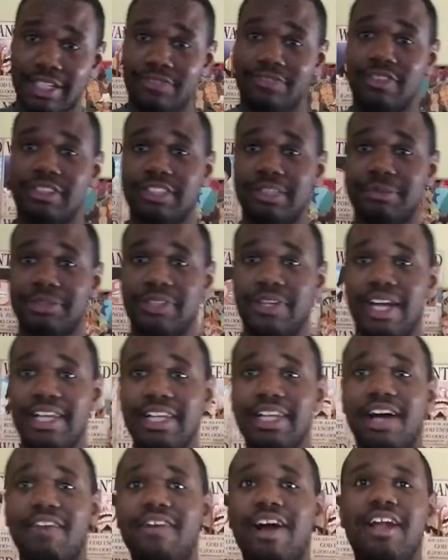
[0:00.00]
this first episode, I
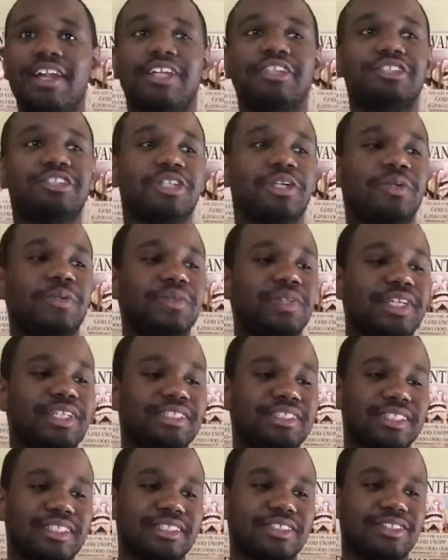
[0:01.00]
love how they show their
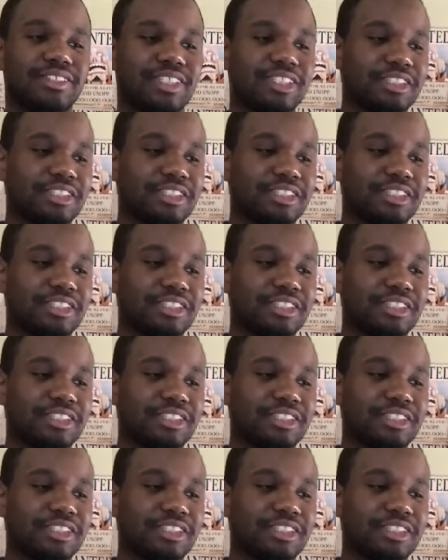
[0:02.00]
sister.